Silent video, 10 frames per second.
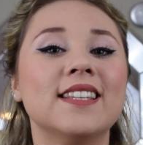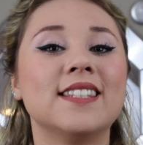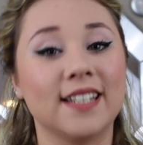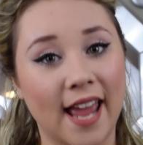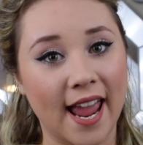
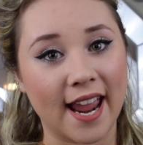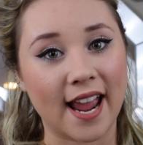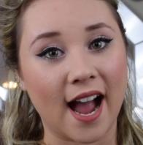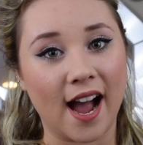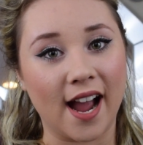
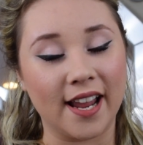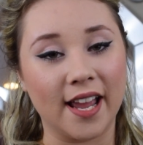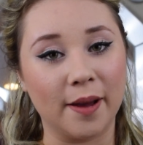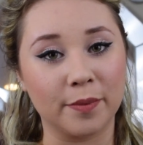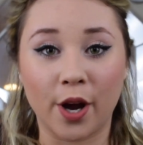Today I
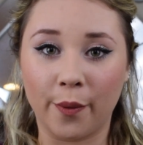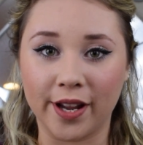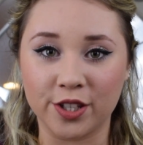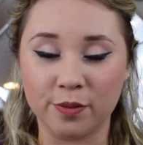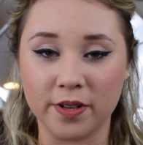am
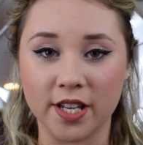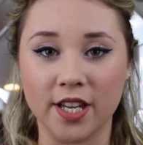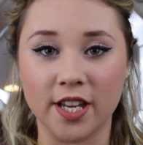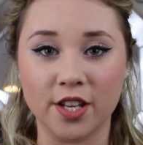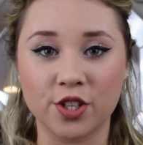going to
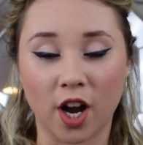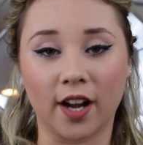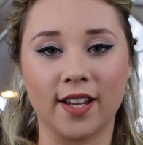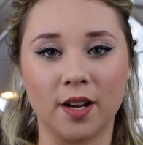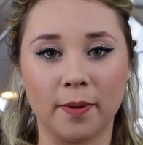be
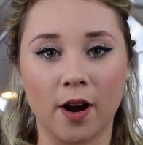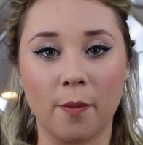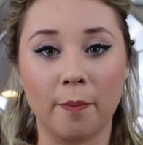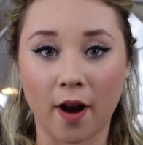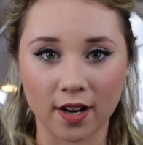talking
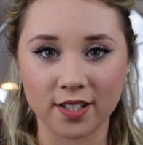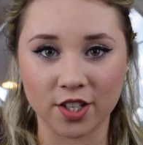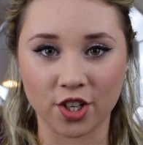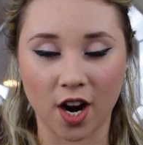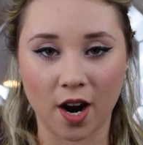about
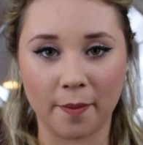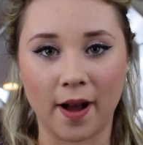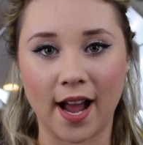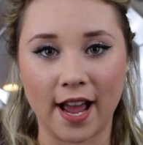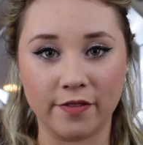BoxyCharm.
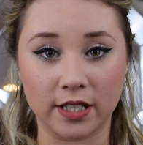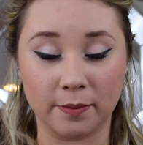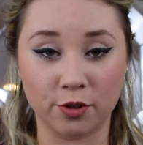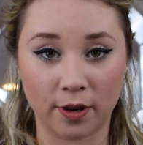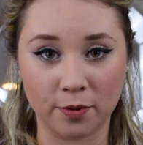I have a
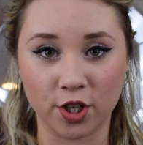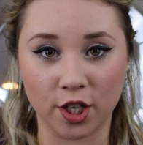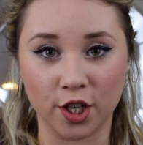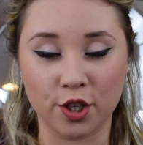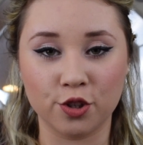
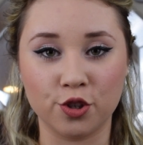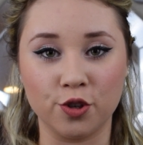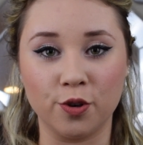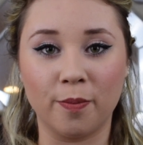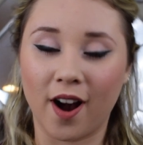subscription
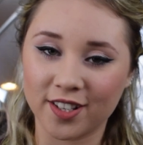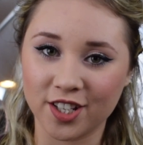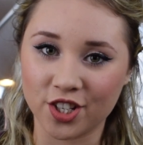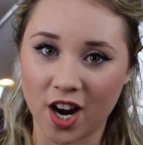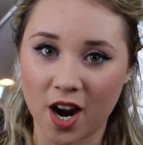to
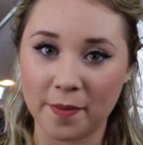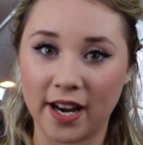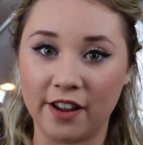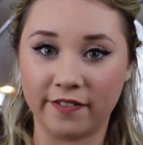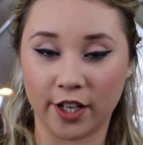BoxyCharm
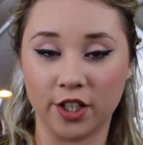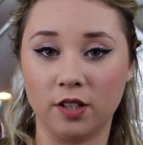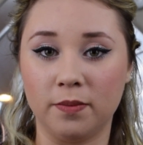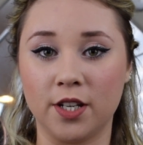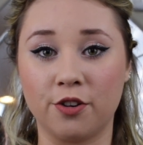and I figured
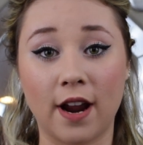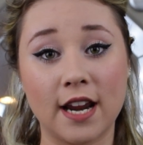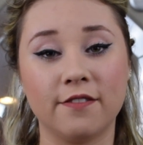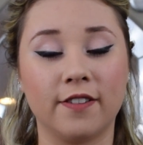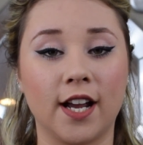it'd be
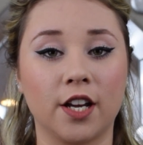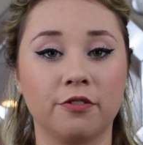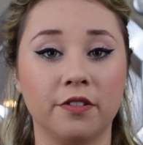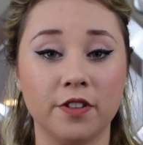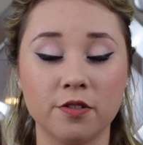great if I could
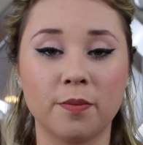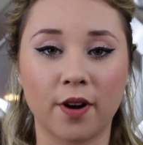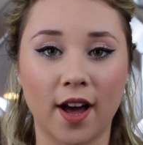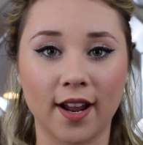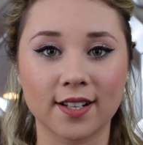review the
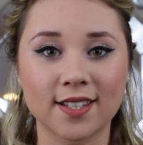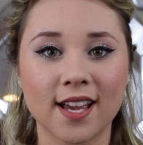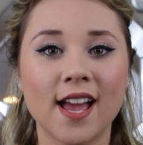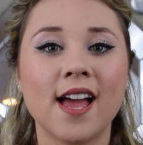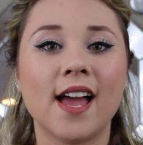products
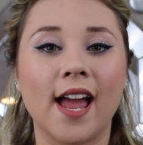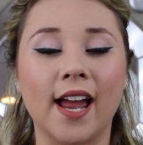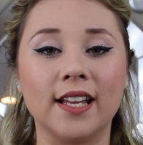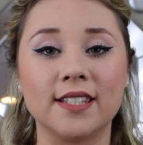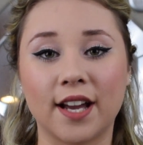
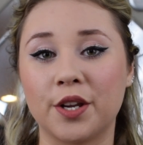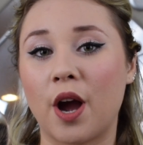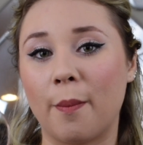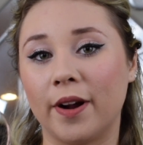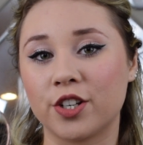and tell you
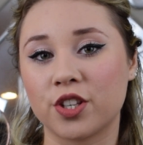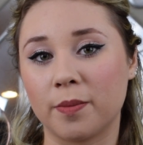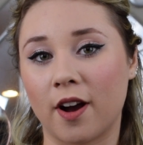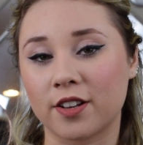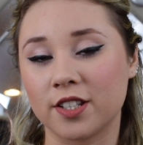how much the
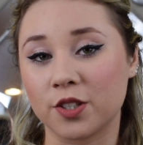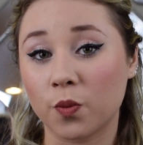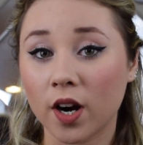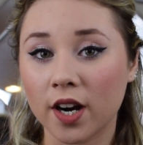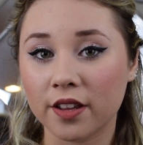box is
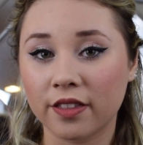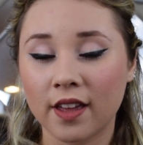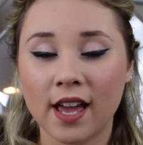worth.